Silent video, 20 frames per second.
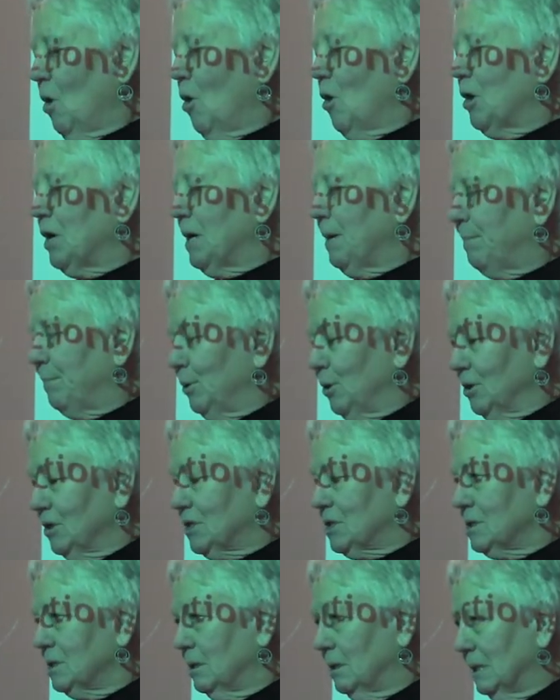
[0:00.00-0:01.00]
on a
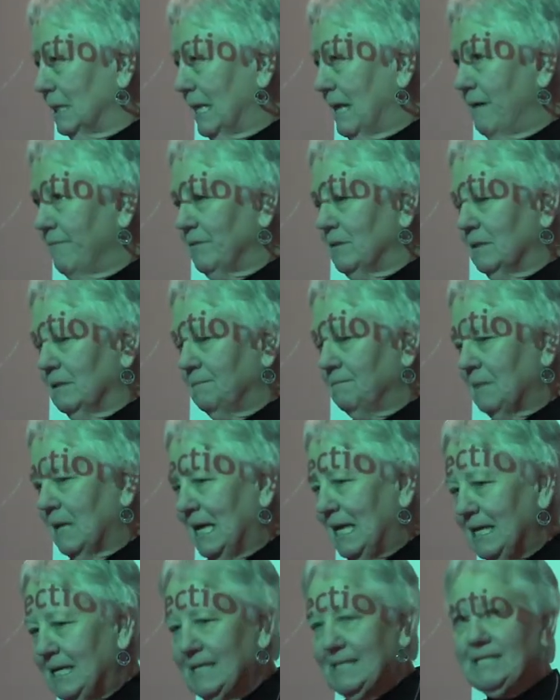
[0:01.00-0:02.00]
personal level
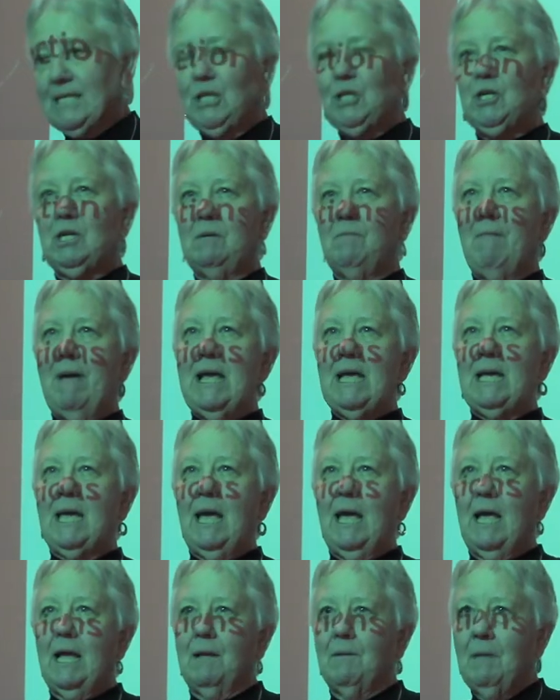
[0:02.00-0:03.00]
decision
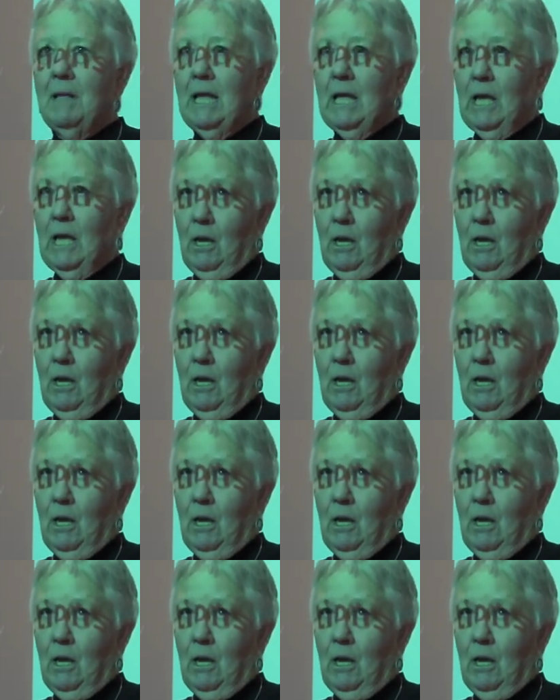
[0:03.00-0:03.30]
making